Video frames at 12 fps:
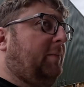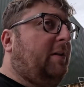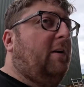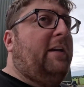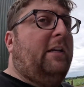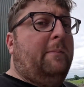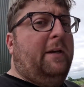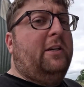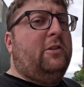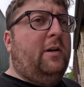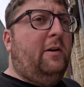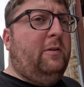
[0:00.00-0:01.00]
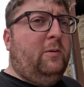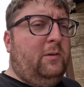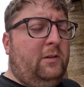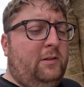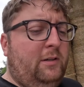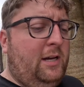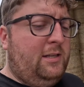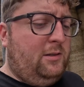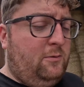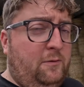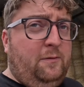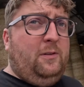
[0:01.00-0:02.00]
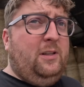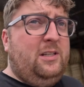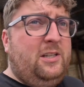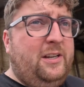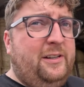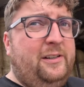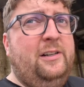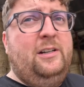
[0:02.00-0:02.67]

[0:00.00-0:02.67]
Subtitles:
tight to make sure everyone has enough for this year.